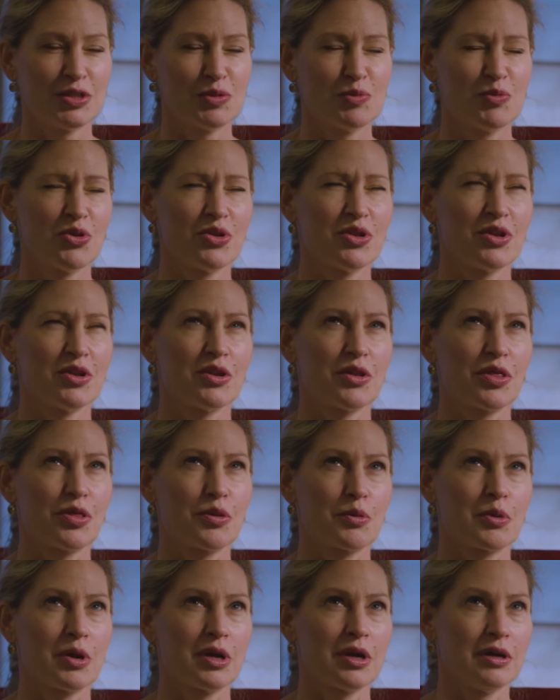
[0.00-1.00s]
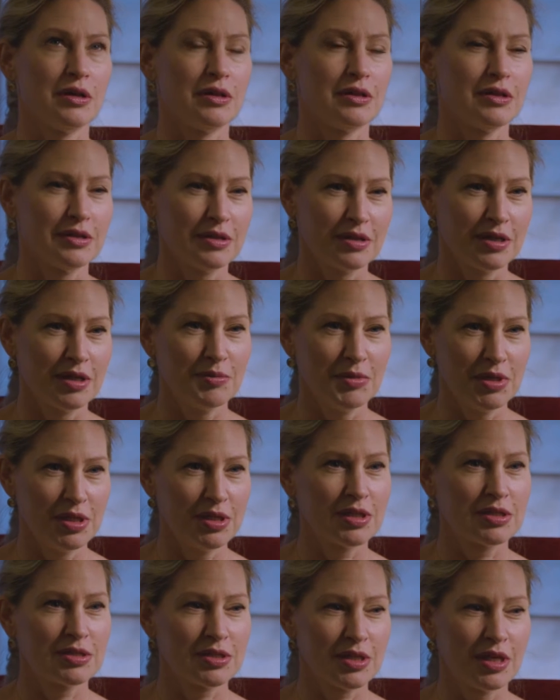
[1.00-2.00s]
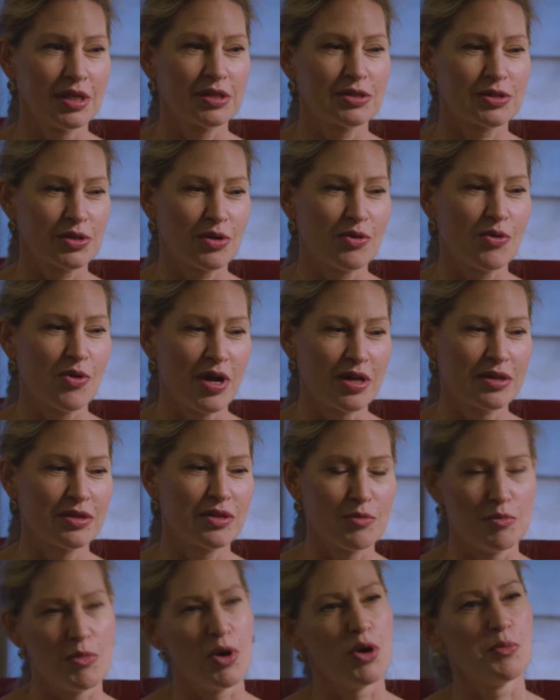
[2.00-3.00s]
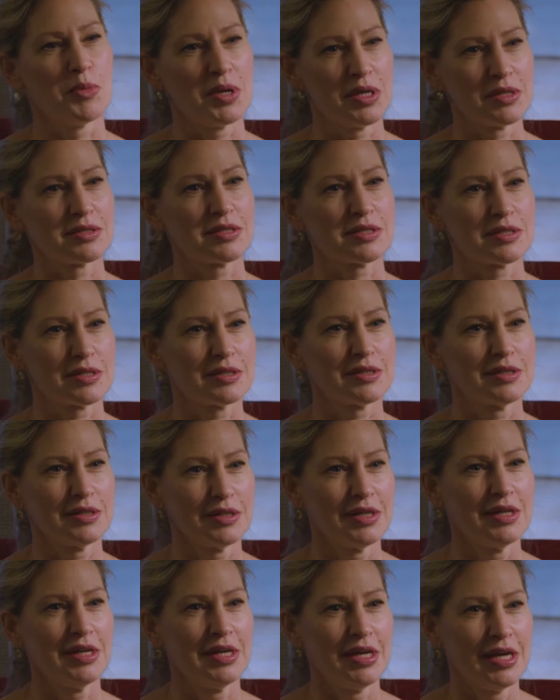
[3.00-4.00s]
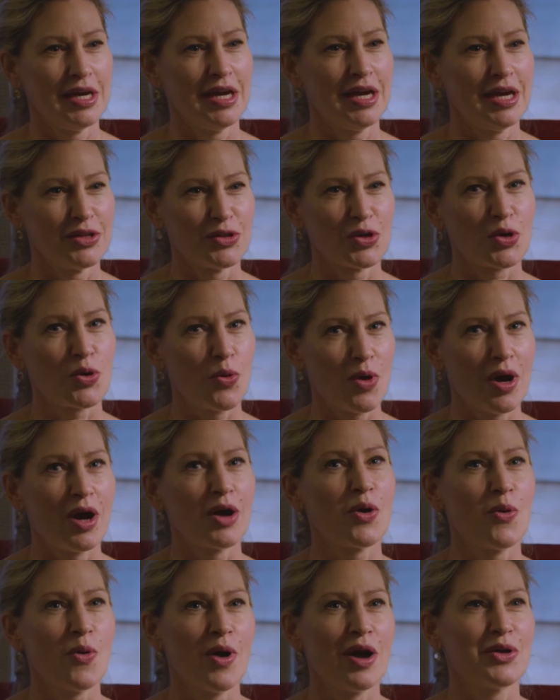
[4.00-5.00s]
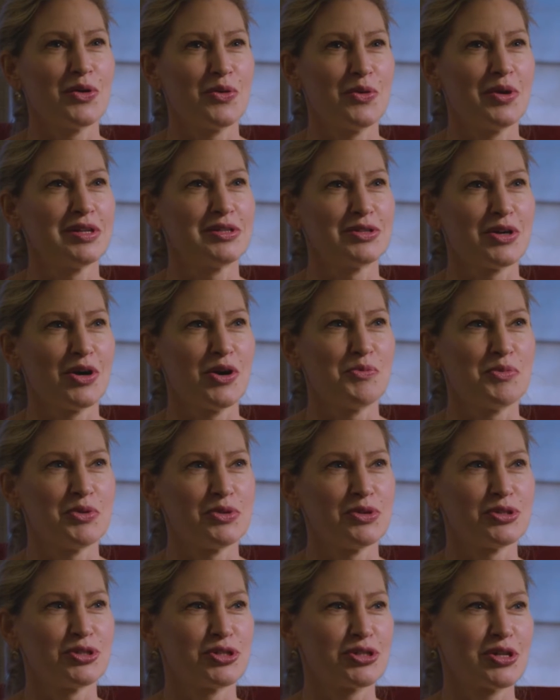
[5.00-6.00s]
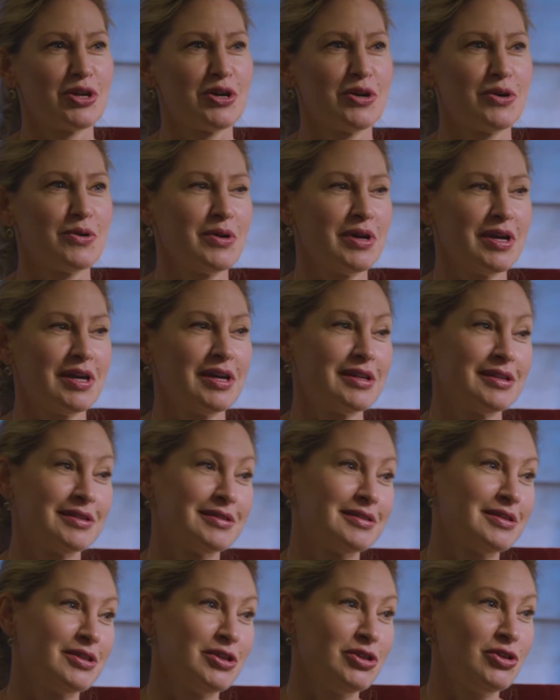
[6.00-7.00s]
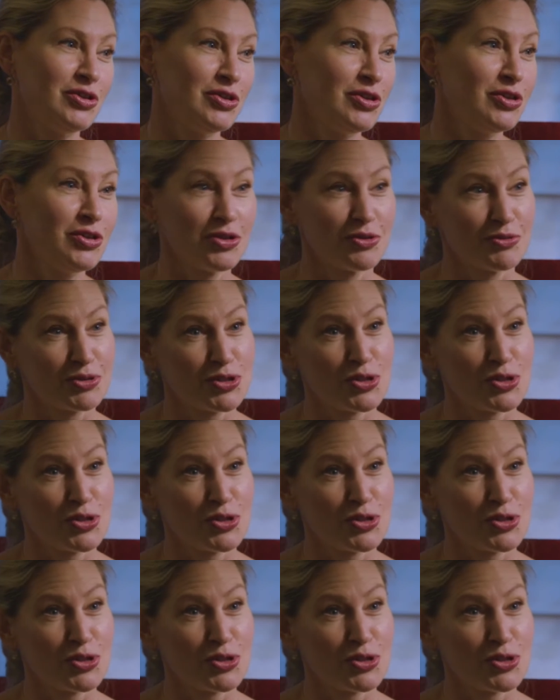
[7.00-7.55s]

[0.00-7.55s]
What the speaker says: more than a thrill. I mean, it's quite the moment. and quite a way to open the show, and you know,